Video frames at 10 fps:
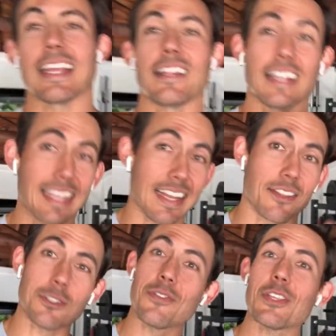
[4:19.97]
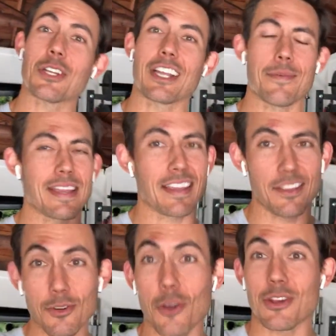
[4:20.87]
And again, those of you that are coming,
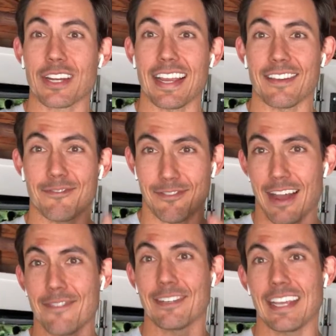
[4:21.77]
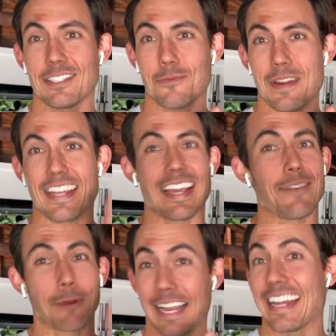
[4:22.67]
you know, you're getting 5 days a week
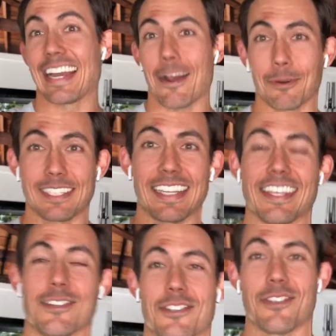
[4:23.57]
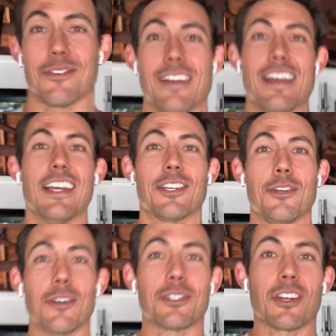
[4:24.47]
and we're getting an hour together. So
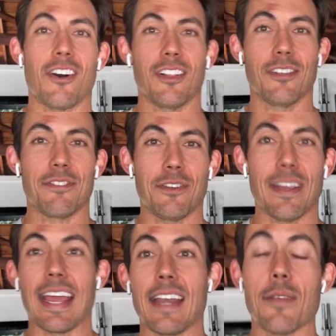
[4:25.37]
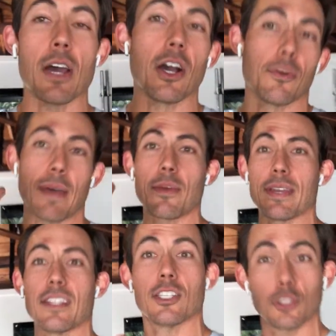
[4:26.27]
kudos to all of you. And oh, by the way,
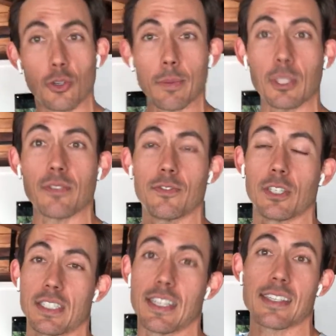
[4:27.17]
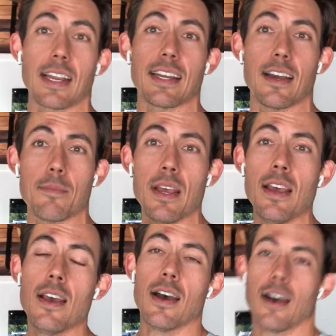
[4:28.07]
the description to sign up
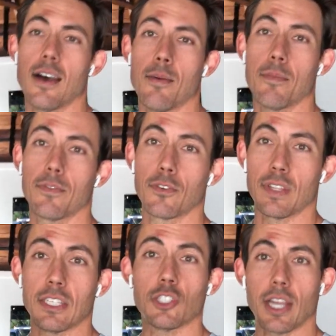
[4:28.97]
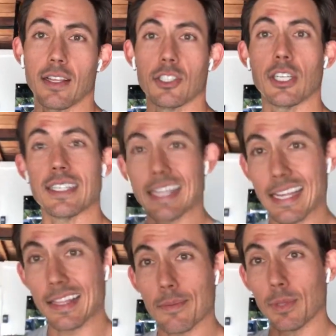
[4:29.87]
for this challenge is
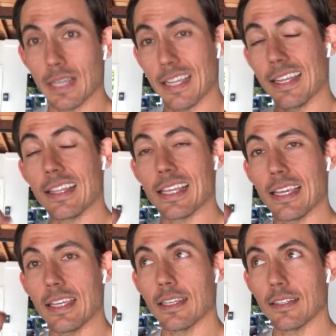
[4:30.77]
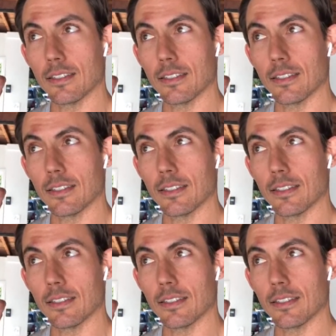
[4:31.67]
the